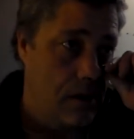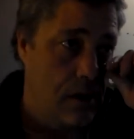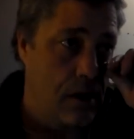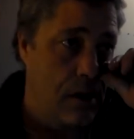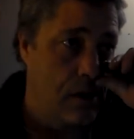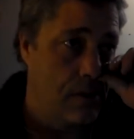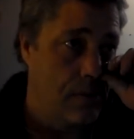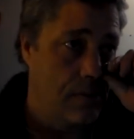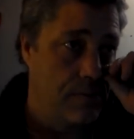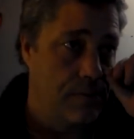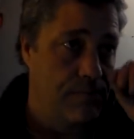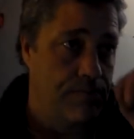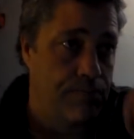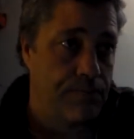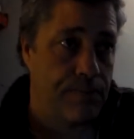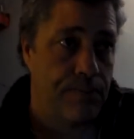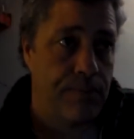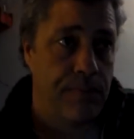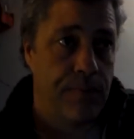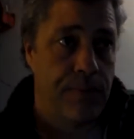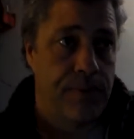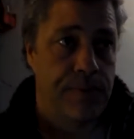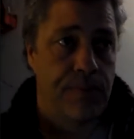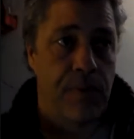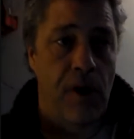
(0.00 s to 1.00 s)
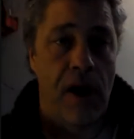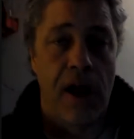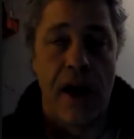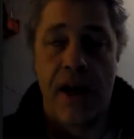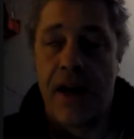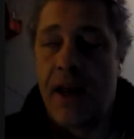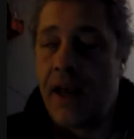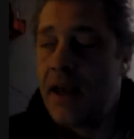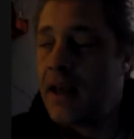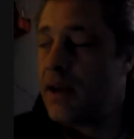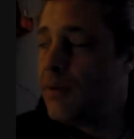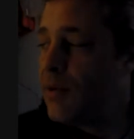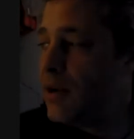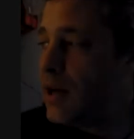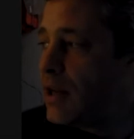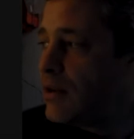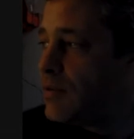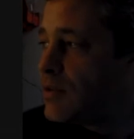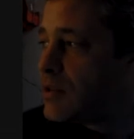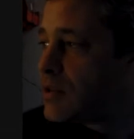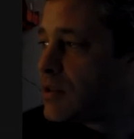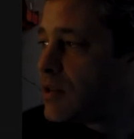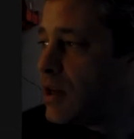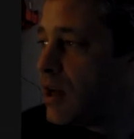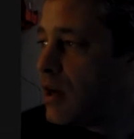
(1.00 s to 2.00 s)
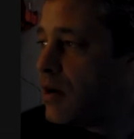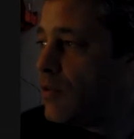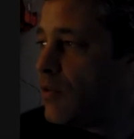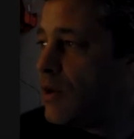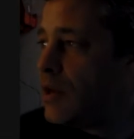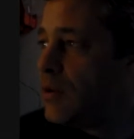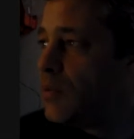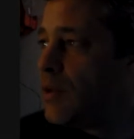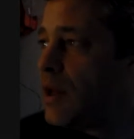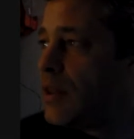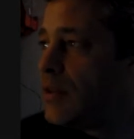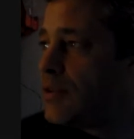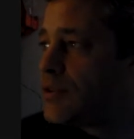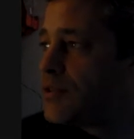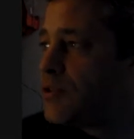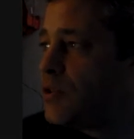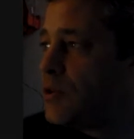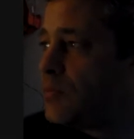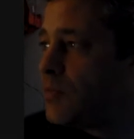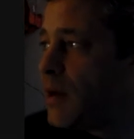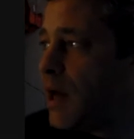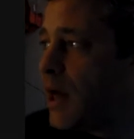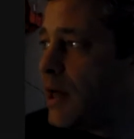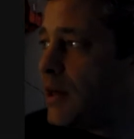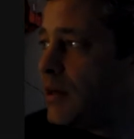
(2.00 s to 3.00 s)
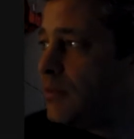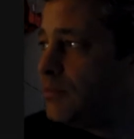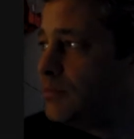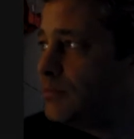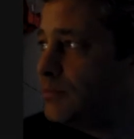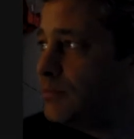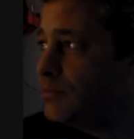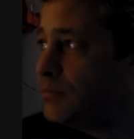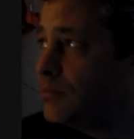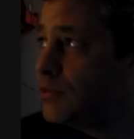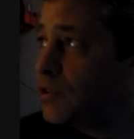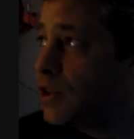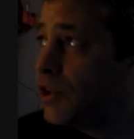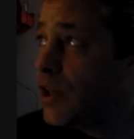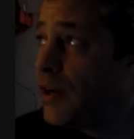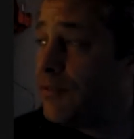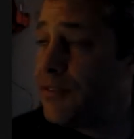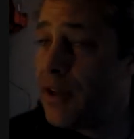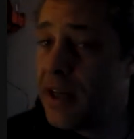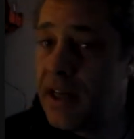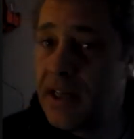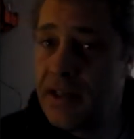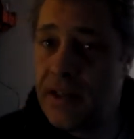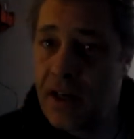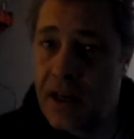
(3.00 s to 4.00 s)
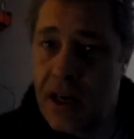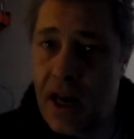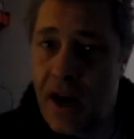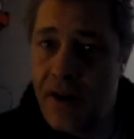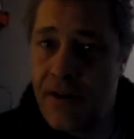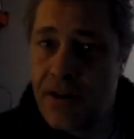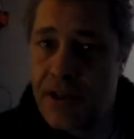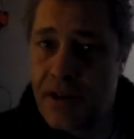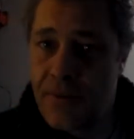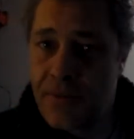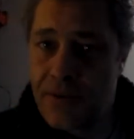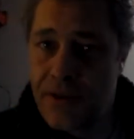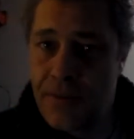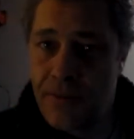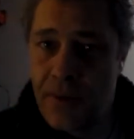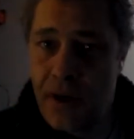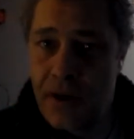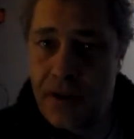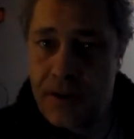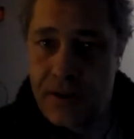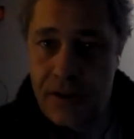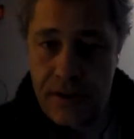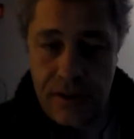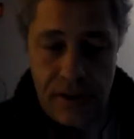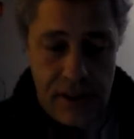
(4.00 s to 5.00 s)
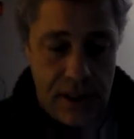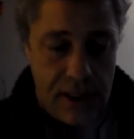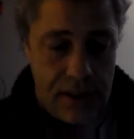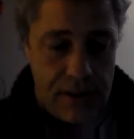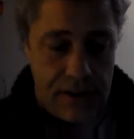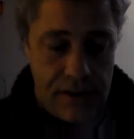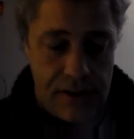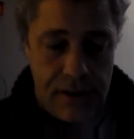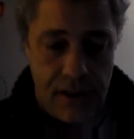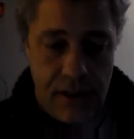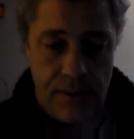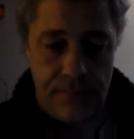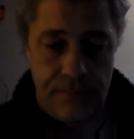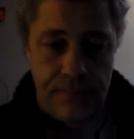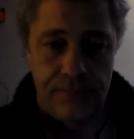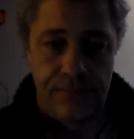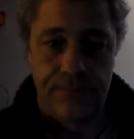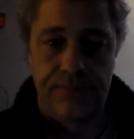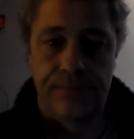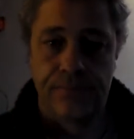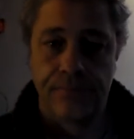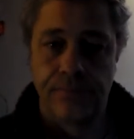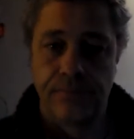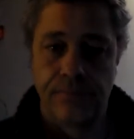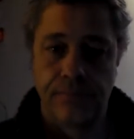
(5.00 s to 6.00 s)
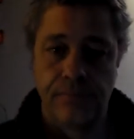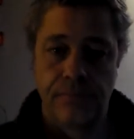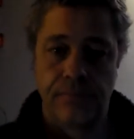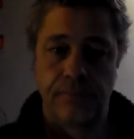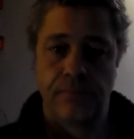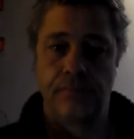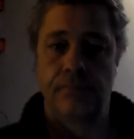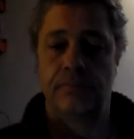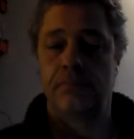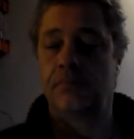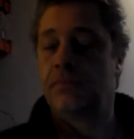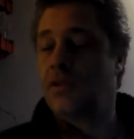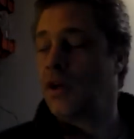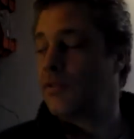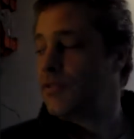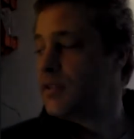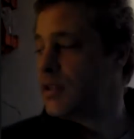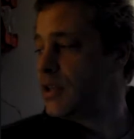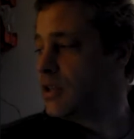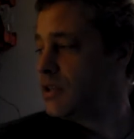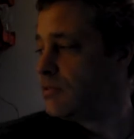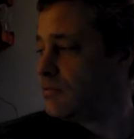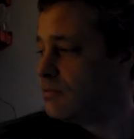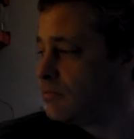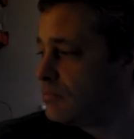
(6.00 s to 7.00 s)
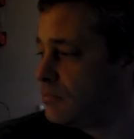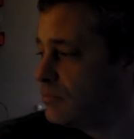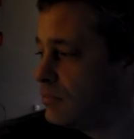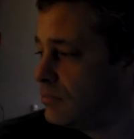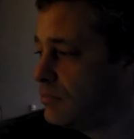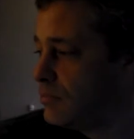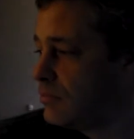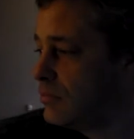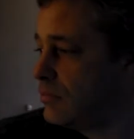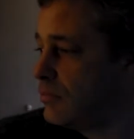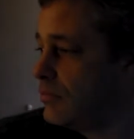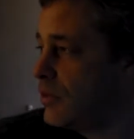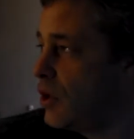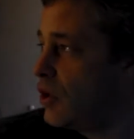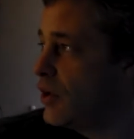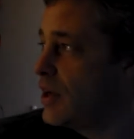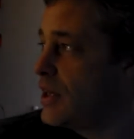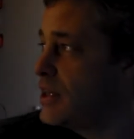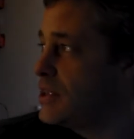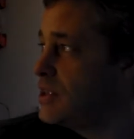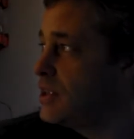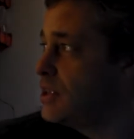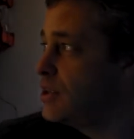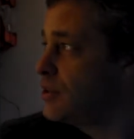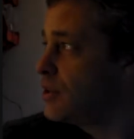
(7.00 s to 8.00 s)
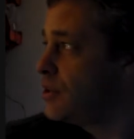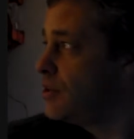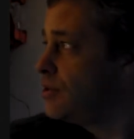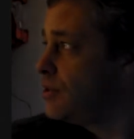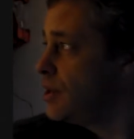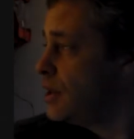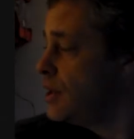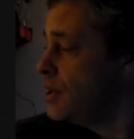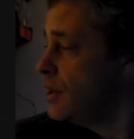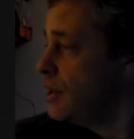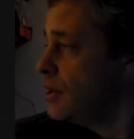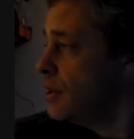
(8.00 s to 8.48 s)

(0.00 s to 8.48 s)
go spraying it when the weather's too bad, so I'd have to heat the garage up so much, and that's obviously not easy to do.